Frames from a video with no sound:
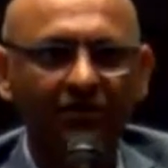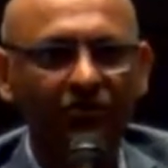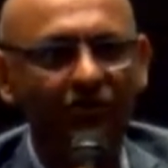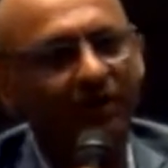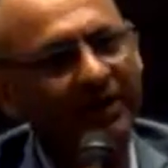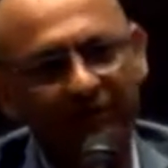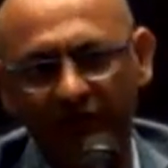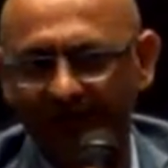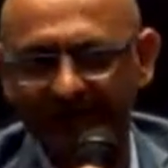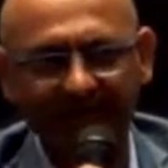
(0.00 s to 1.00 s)
who don't have the
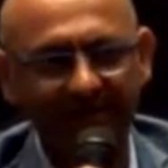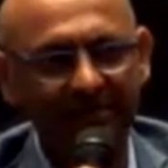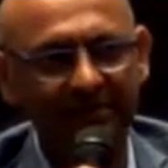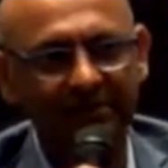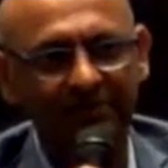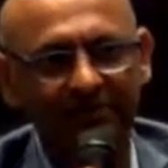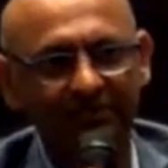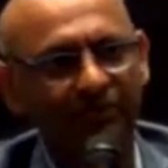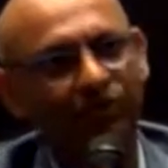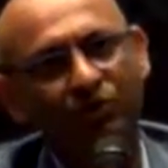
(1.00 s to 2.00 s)
right skills,
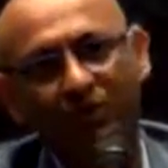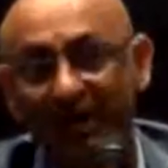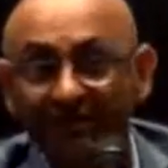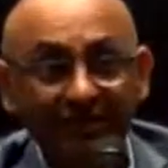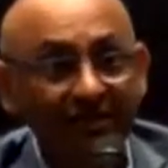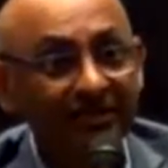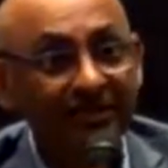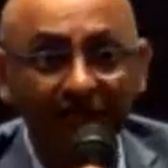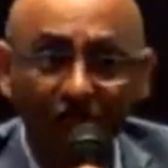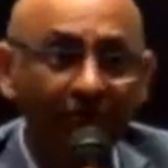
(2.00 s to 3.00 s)
people who have skills
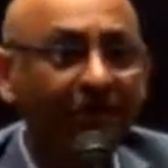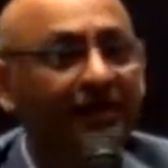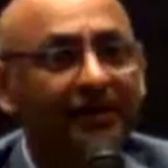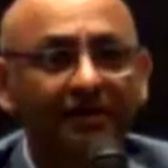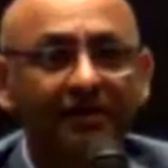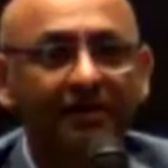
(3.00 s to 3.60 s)
even don't make it.